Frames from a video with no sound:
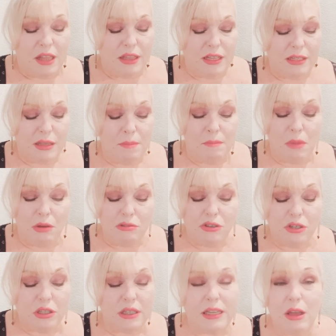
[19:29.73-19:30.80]
These
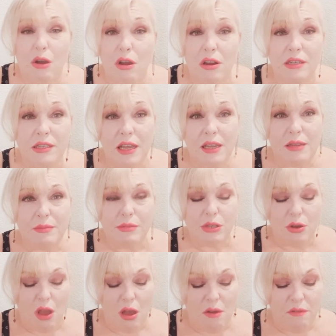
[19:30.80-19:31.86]
emotionally hard times
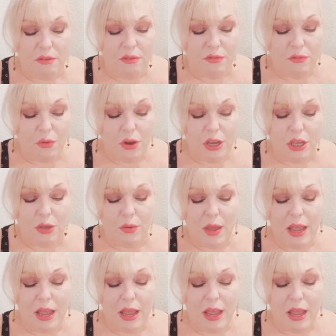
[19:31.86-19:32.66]
are over for you.